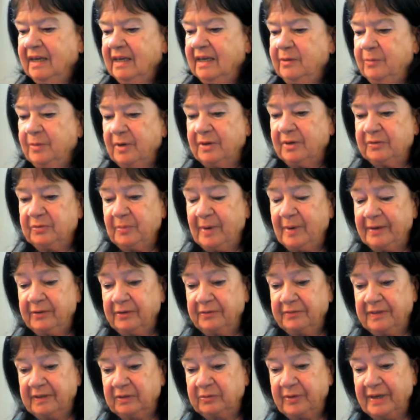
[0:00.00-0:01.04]
He was one
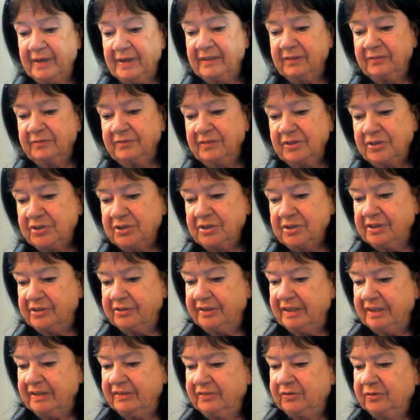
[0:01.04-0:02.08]
of the great
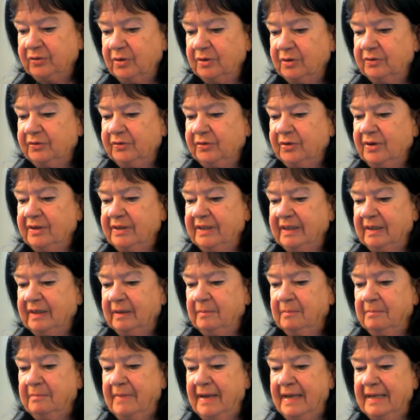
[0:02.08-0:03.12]
visionaries
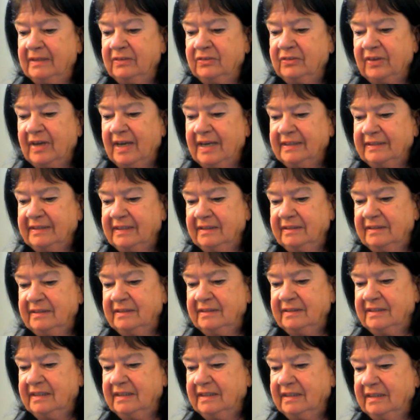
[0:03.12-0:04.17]
concerning man's
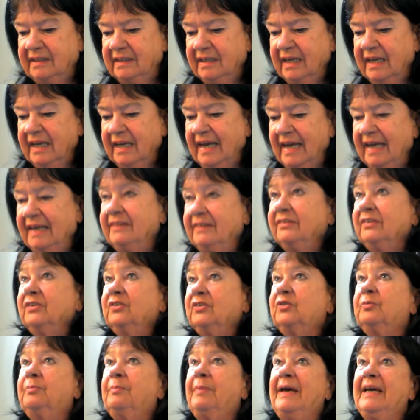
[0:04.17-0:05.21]
identity as a
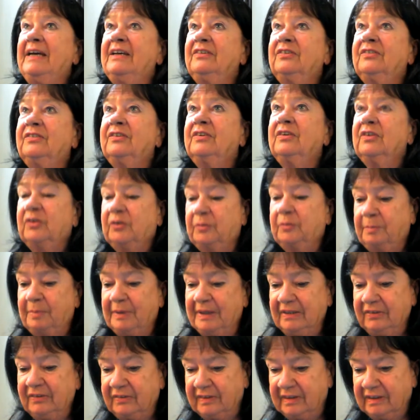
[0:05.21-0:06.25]
space
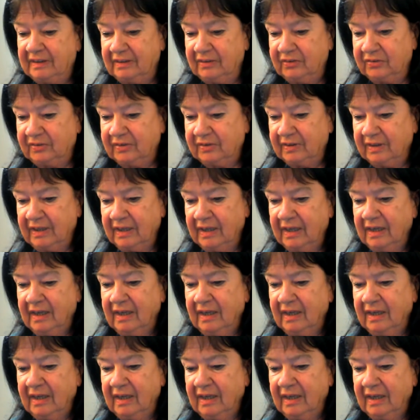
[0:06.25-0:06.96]
species,